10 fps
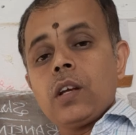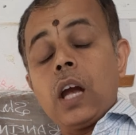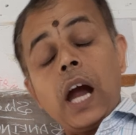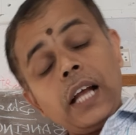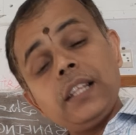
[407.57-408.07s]

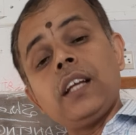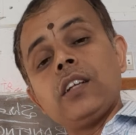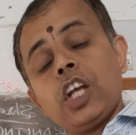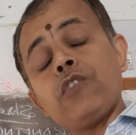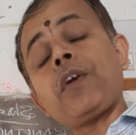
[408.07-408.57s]
And
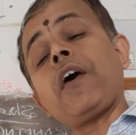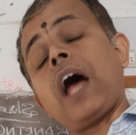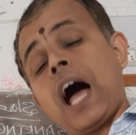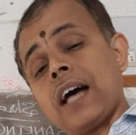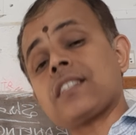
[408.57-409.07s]
then if you are
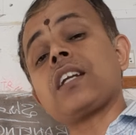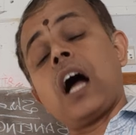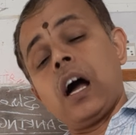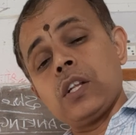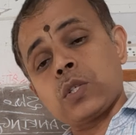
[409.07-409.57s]
asked
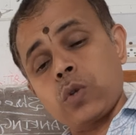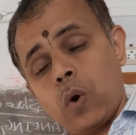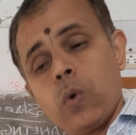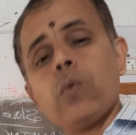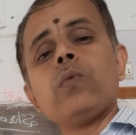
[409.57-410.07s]

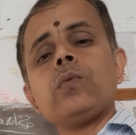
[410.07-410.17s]
also,